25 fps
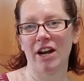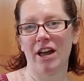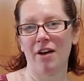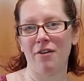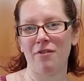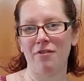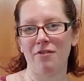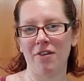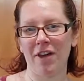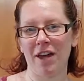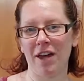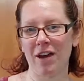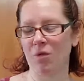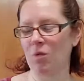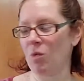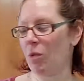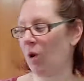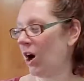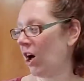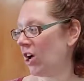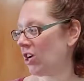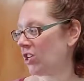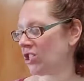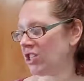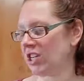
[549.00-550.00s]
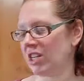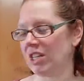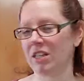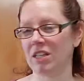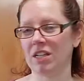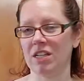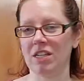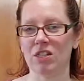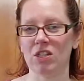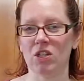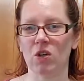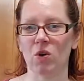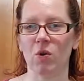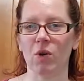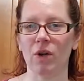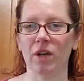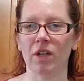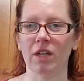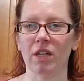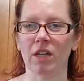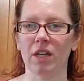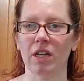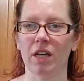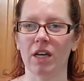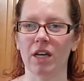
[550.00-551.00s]
have fun washing these
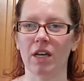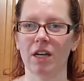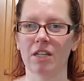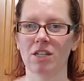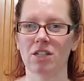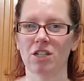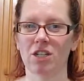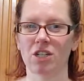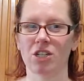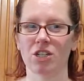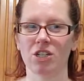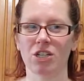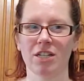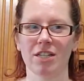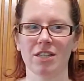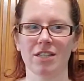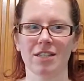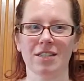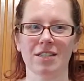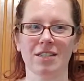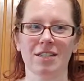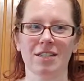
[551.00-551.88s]
oily dishes.